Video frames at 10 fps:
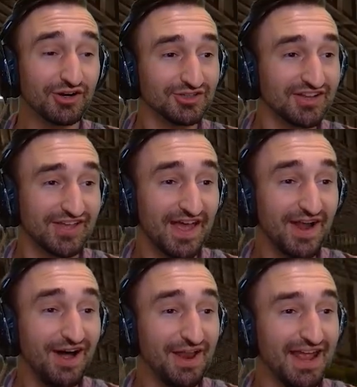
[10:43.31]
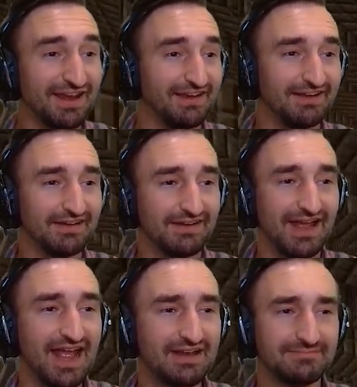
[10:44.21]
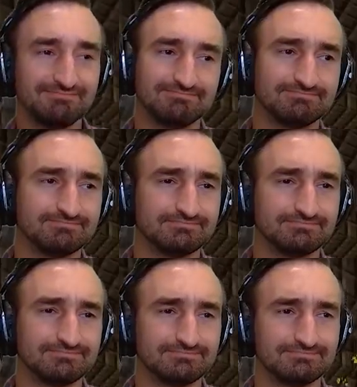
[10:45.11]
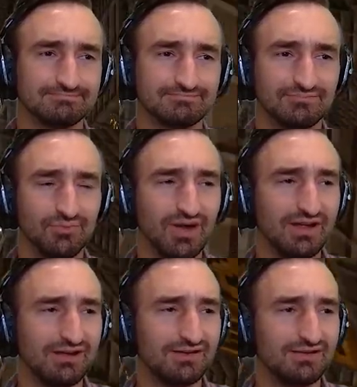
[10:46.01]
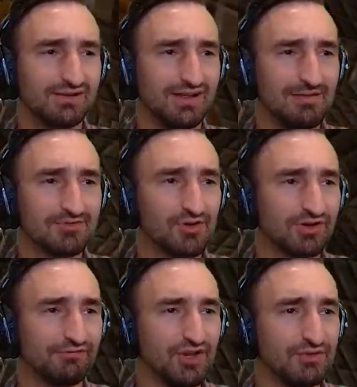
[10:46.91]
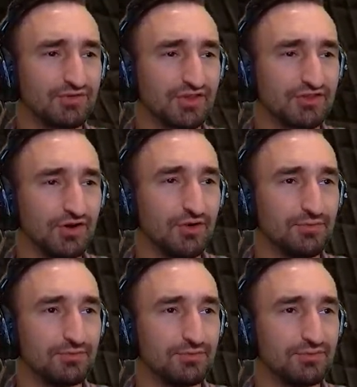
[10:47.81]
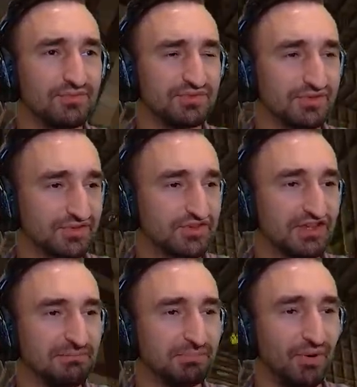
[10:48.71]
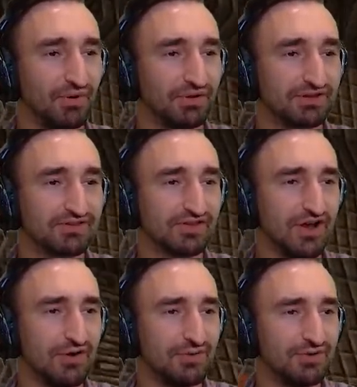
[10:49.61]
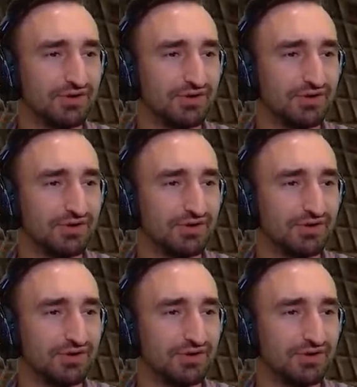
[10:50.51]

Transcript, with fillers: Let's head on in. And what? I'm so confused. It's so simple. It's so...